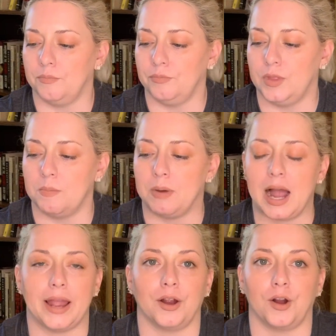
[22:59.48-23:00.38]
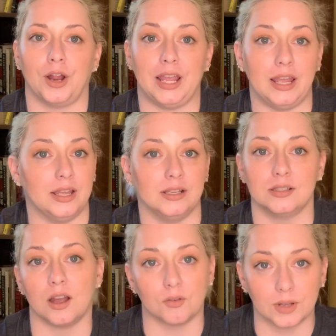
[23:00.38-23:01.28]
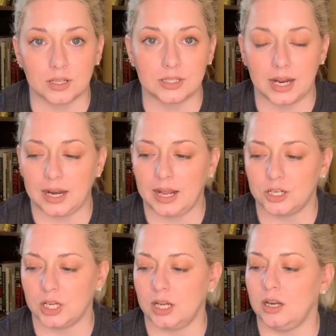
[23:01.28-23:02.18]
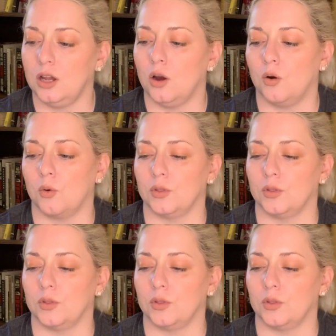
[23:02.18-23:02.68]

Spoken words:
the buyer is a real estate agent or